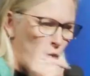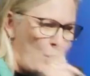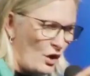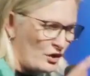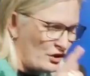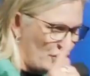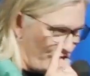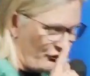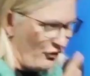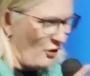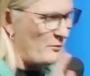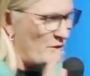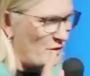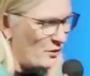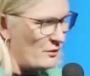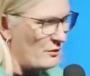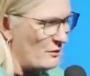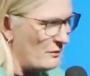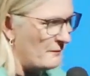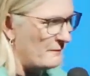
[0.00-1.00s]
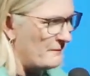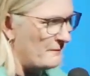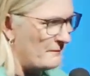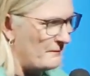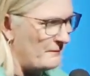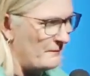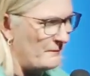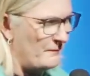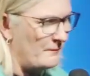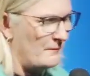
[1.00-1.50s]
wants from you
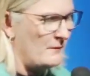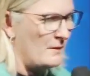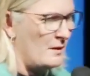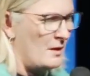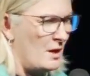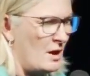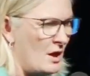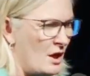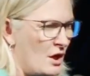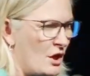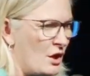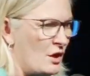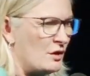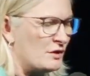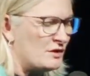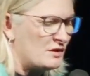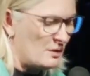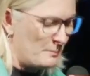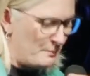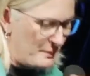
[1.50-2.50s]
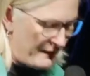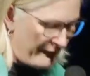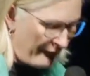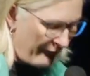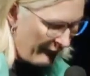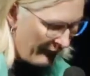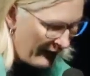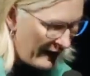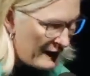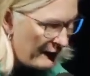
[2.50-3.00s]
is to be
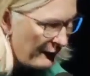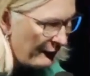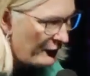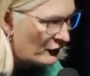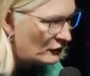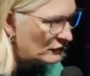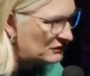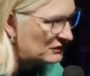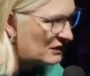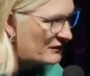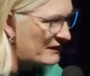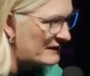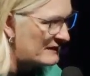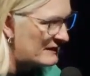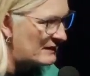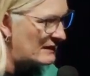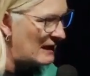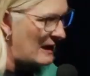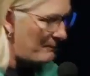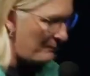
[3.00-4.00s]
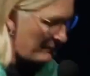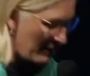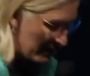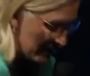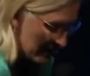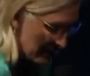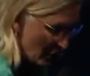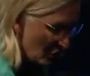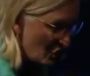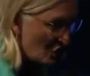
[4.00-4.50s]
faithful to the step that
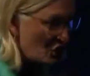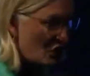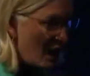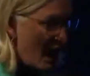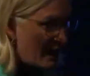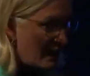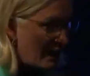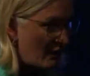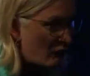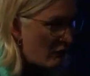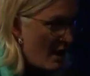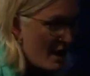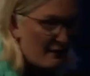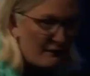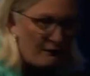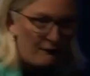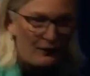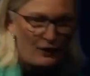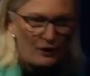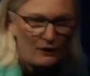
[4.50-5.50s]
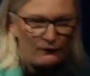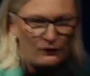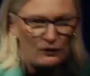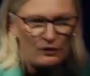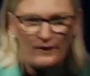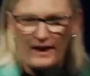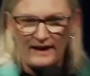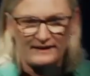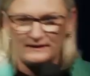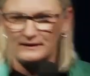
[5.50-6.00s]
He's shining right in front of you.
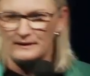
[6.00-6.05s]
That's